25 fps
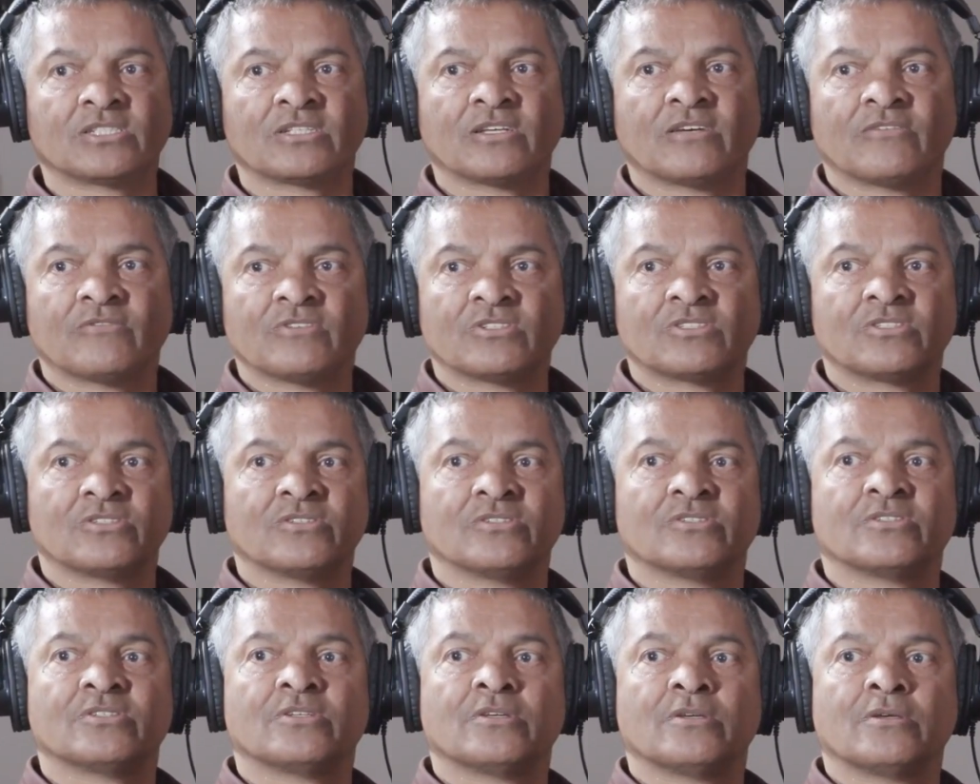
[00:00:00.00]

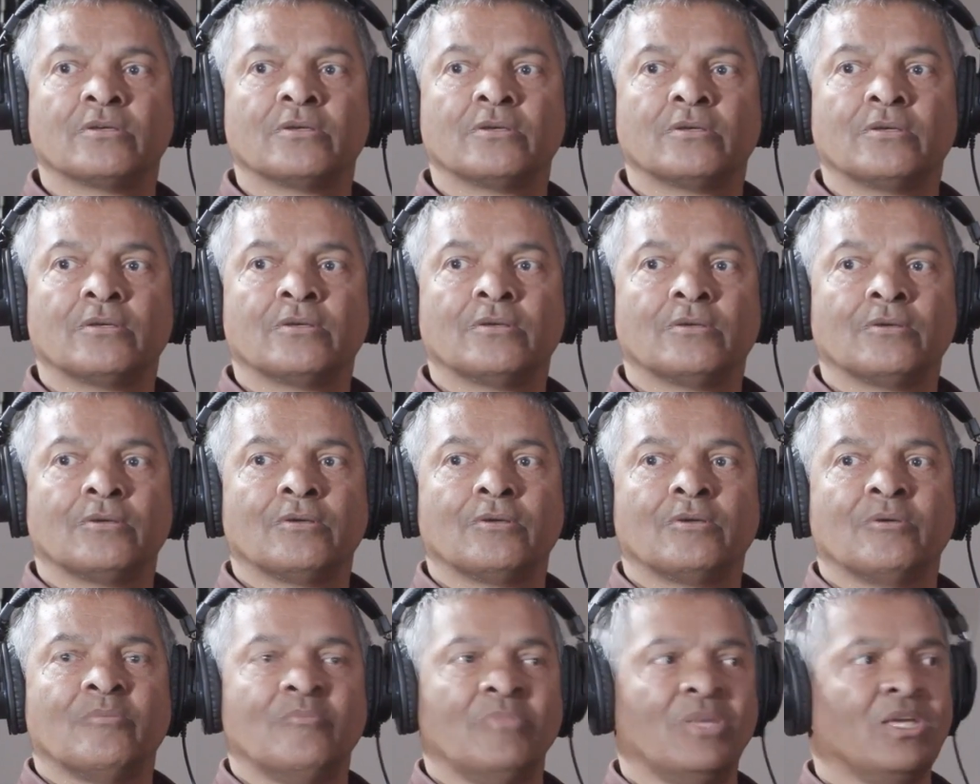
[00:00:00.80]
services
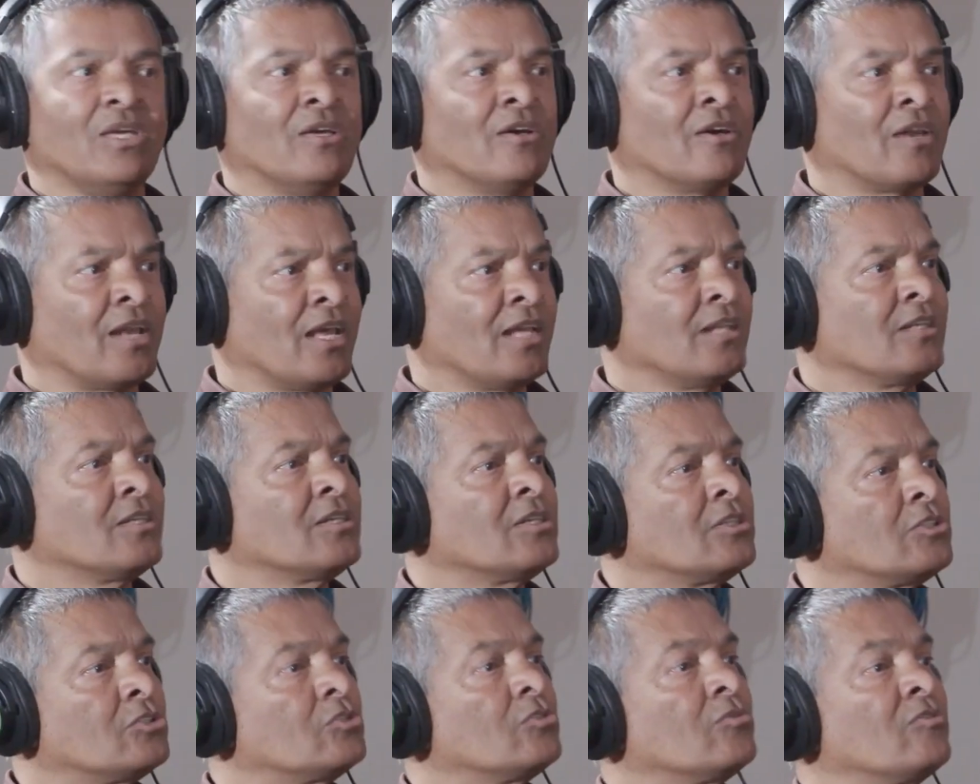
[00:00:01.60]
being
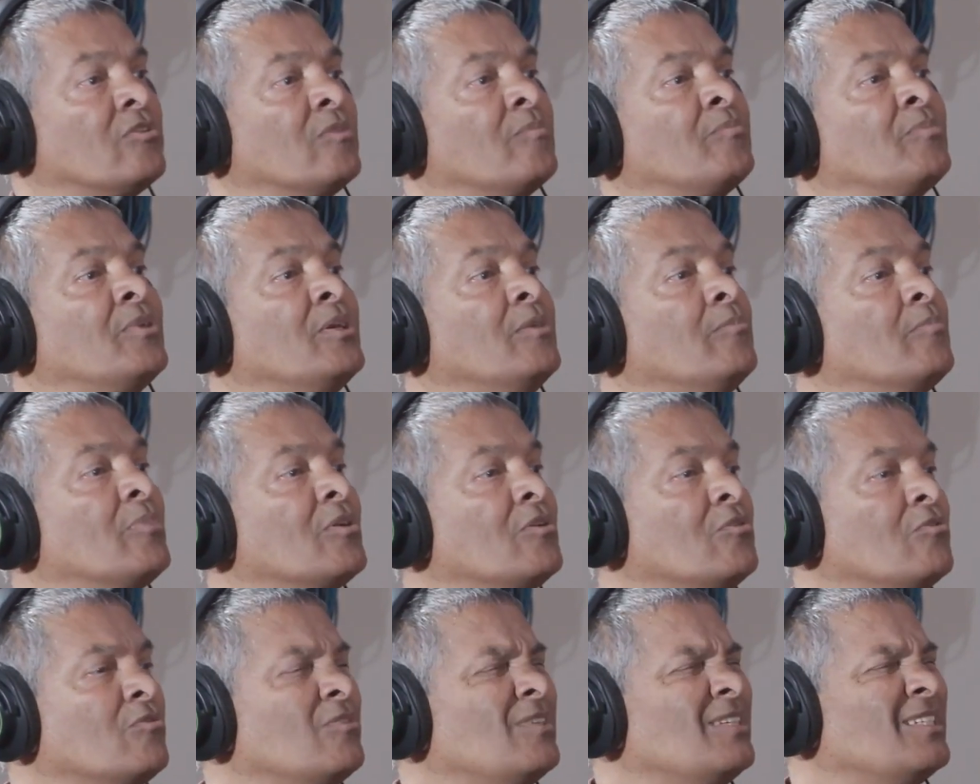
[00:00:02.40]
rendered to the
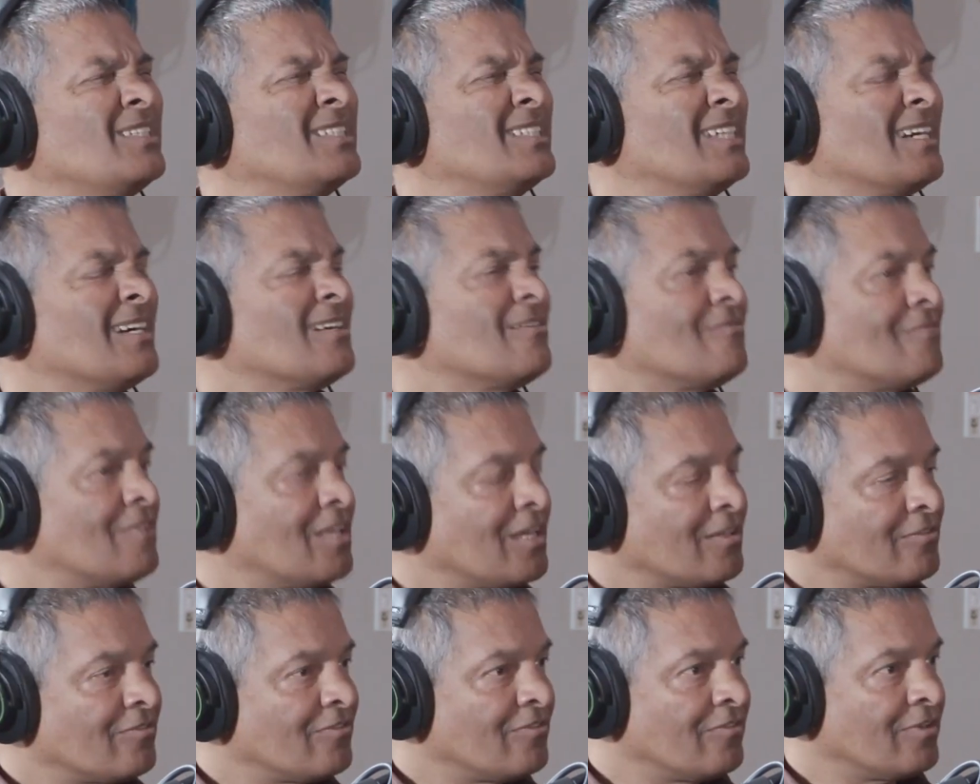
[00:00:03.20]
people who deserve
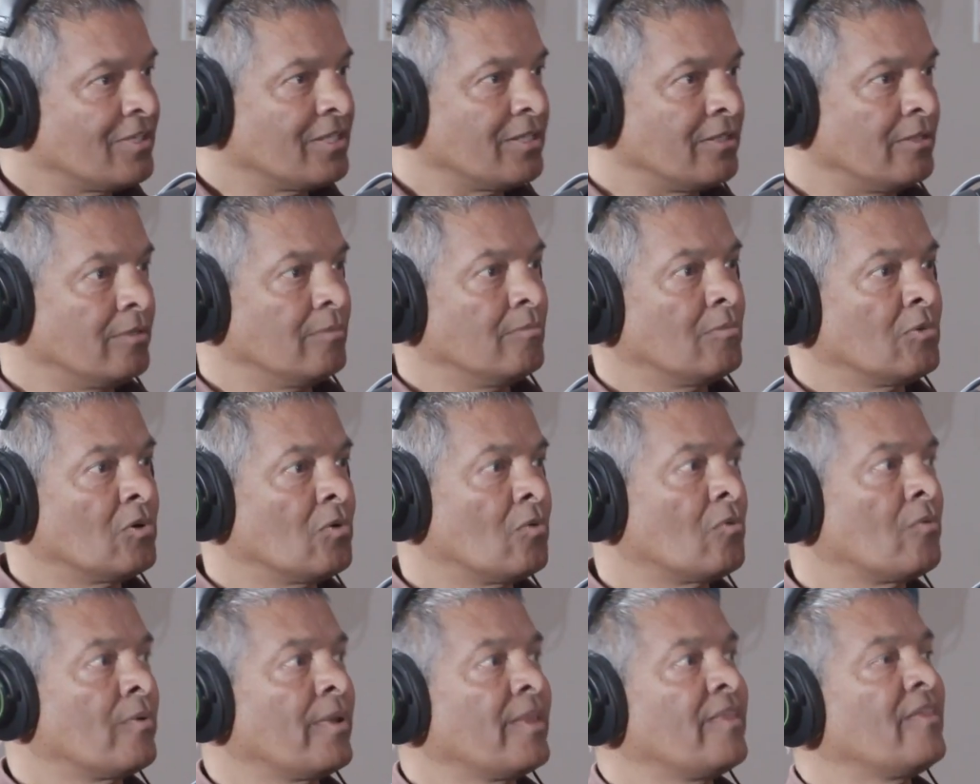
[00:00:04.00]
that freedom,
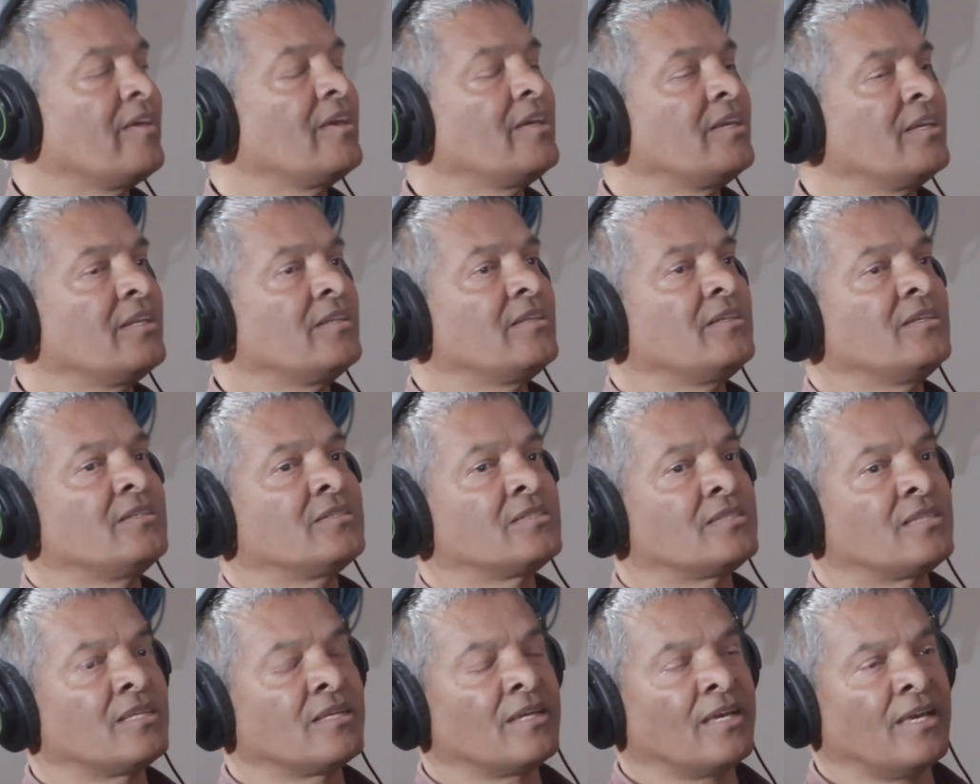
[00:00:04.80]
or whether it
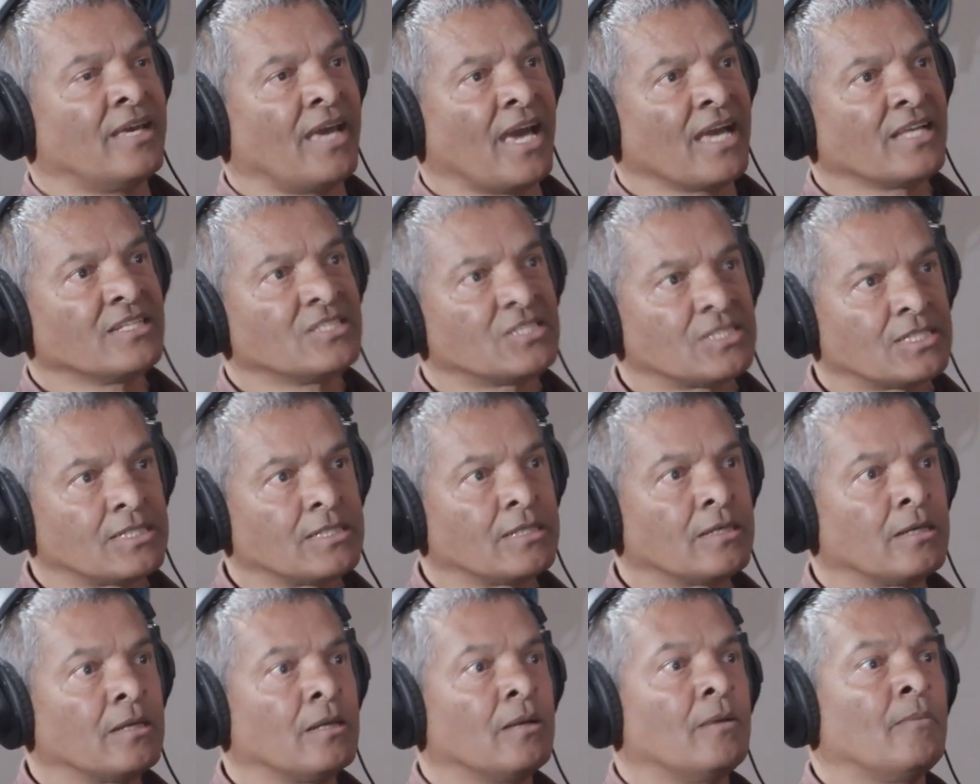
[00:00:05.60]
is the
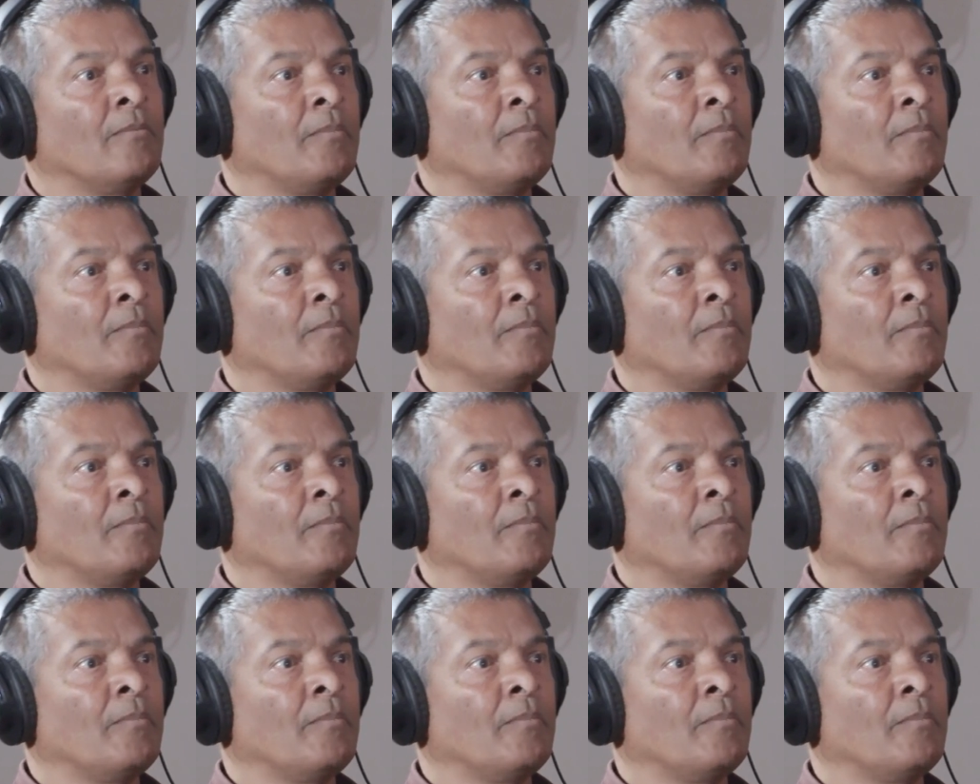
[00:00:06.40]
gangster